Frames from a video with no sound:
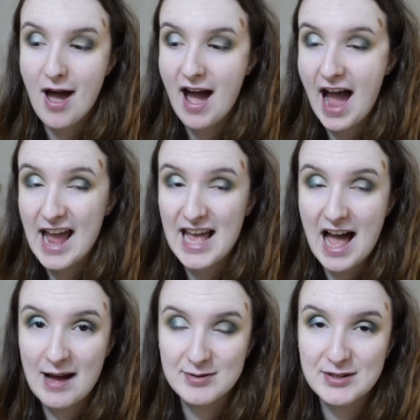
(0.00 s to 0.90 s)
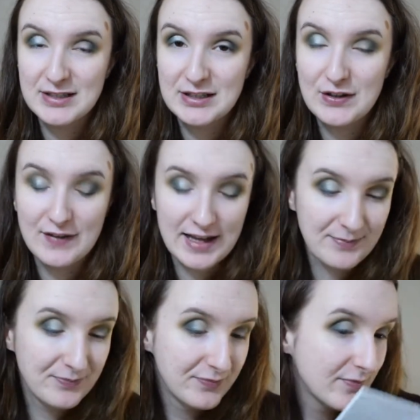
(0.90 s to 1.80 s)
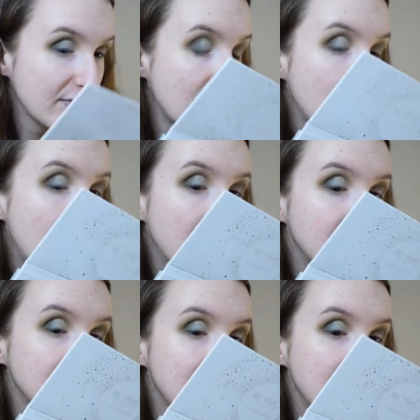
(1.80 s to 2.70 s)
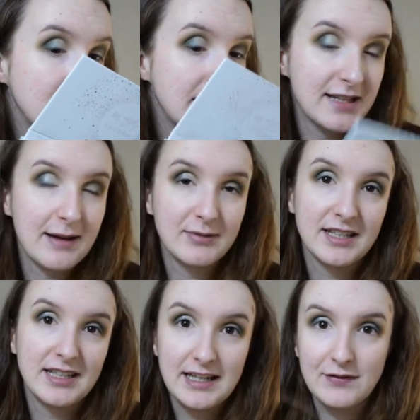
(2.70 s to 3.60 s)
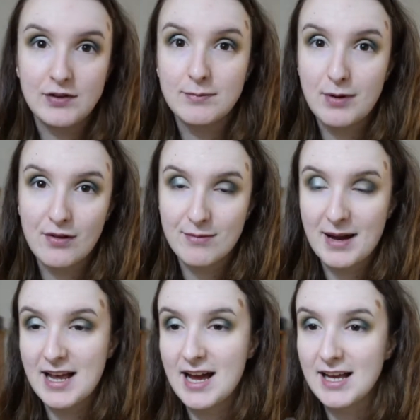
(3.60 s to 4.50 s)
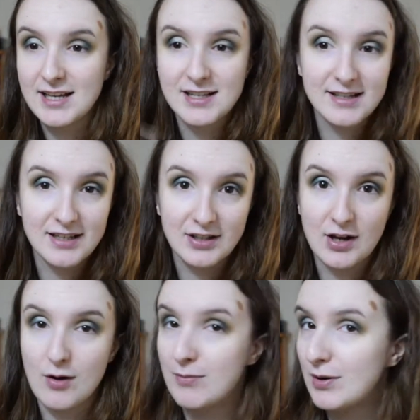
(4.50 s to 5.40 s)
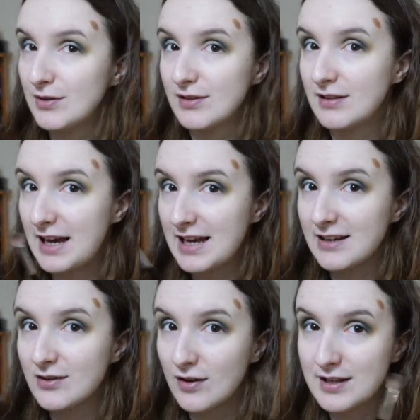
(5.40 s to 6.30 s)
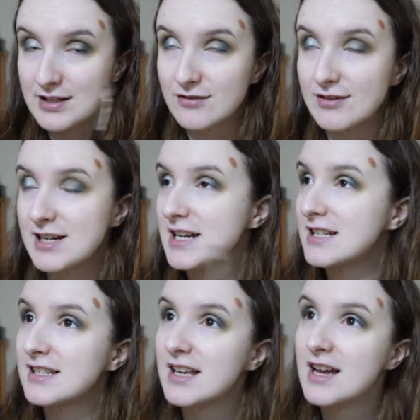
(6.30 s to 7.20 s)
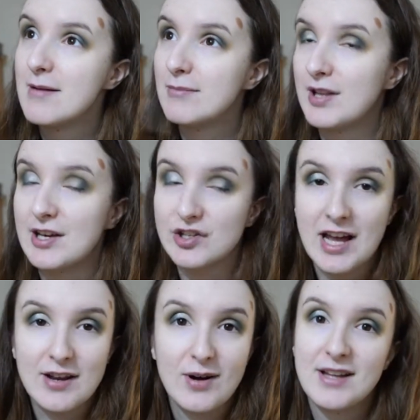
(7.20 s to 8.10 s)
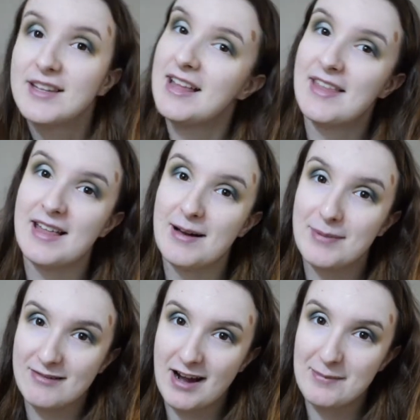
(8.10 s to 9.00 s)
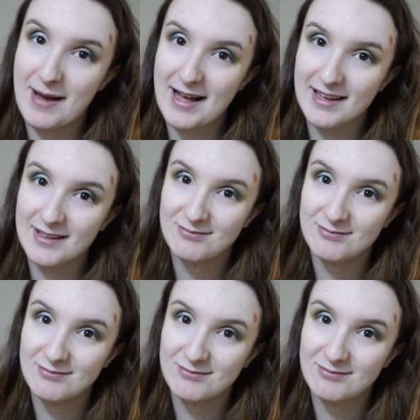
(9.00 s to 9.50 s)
I absolutely love it. But what I'm going to do is I'm going to even up both my eyes, you know, cut this crease, put that shadow on, and then I'll be right back.